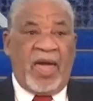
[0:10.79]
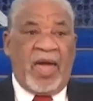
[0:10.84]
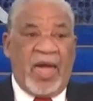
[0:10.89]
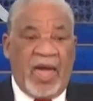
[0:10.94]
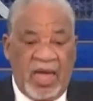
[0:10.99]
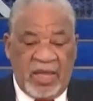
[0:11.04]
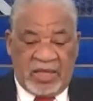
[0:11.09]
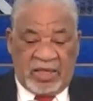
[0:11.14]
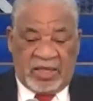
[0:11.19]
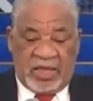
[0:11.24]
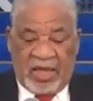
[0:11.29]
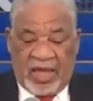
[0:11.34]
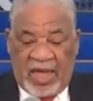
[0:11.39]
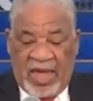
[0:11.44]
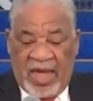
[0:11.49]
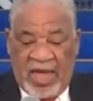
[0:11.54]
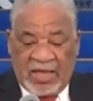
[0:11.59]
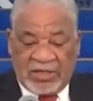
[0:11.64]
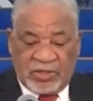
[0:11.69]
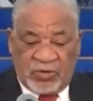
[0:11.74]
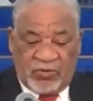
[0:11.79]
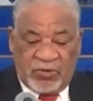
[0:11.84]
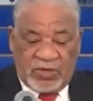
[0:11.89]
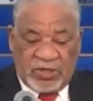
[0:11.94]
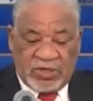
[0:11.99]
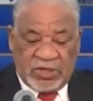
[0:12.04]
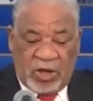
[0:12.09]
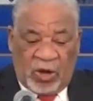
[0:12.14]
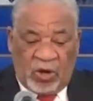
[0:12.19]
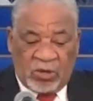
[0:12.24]
And as a
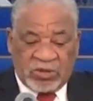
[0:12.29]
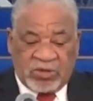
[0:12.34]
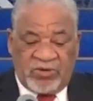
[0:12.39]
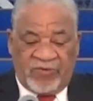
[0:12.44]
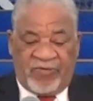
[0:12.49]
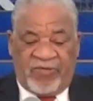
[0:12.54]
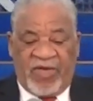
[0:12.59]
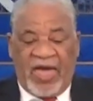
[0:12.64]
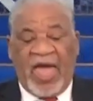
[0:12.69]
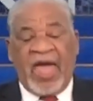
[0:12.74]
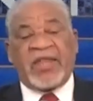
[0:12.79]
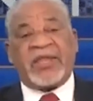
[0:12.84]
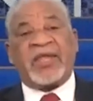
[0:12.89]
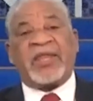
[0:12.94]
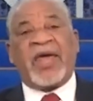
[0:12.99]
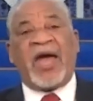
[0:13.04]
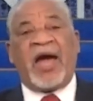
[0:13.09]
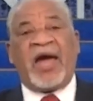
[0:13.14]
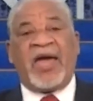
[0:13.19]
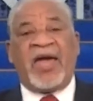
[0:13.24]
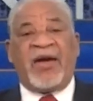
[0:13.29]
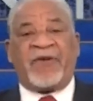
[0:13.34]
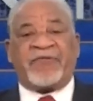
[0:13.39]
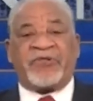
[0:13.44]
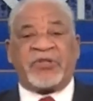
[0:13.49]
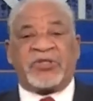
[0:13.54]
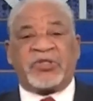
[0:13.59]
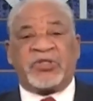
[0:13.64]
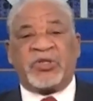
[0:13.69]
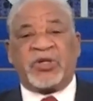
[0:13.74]
result of that, in our
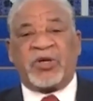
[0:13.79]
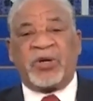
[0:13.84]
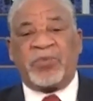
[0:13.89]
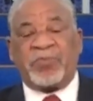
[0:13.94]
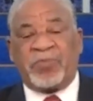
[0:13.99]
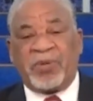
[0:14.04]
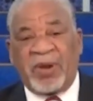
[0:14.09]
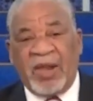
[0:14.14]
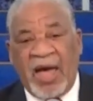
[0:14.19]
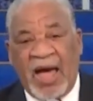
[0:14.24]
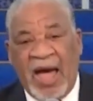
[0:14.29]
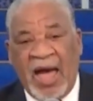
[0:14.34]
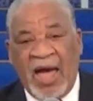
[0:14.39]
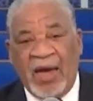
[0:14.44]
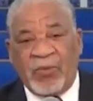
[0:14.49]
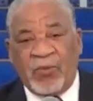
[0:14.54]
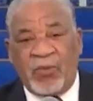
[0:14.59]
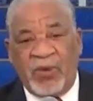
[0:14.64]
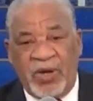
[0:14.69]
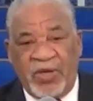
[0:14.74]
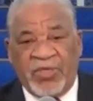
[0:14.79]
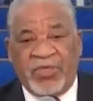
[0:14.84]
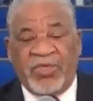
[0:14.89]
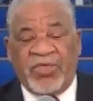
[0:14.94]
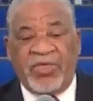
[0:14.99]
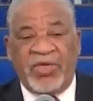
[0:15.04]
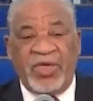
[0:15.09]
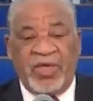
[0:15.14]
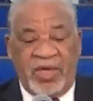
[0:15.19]
efforts to comply with